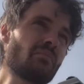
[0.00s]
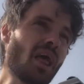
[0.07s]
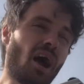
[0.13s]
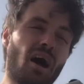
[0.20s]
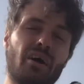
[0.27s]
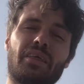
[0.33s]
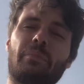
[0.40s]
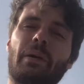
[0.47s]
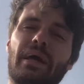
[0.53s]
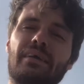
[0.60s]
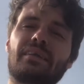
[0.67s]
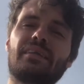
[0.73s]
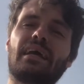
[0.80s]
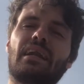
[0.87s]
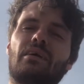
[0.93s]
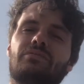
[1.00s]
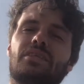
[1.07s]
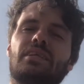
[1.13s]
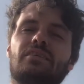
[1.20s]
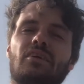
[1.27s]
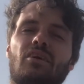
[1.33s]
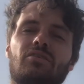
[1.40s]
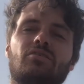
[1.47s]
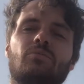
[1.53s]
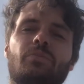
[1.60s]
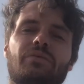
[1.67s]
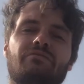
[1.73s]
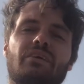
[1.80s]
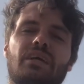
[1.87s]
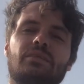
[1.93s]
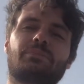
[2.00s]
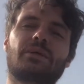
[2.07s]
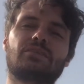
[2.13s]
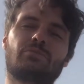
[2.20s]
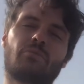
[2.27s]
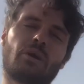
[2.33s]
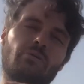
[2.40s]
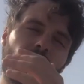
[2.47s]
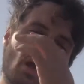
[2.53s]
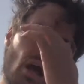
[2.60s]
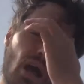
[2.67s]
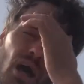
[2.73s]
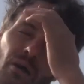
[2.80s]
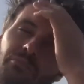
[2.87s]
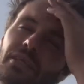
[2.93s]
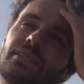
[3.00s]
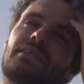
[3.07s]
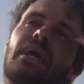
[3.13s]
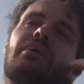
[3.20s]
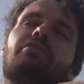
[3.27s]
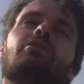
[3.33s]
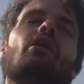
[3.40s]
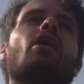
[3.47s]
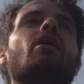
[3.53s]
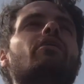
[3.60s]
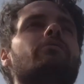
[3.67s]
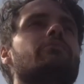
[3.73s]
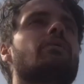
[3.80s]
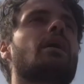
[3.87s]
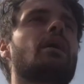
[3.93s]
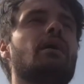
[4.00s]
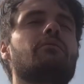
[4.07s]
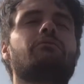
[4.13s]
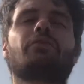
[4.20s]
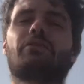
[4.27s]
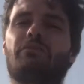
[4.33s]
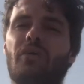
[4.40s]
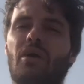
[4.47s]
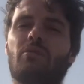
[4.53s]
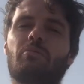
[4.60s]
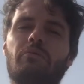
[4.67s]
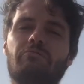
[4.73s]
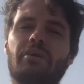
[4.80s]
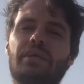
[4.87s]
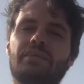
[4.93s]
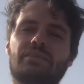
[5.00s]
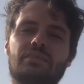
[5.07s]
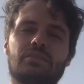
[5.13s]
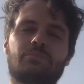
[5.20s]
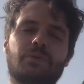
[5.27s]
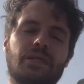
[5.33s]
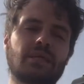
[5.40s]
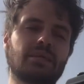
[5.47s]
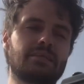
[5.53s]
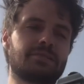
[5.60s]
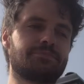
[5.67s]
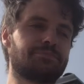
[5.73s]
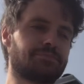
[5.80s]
Are they back in the LFC title race picture? Well, I'm going to say no for the following reasons. Because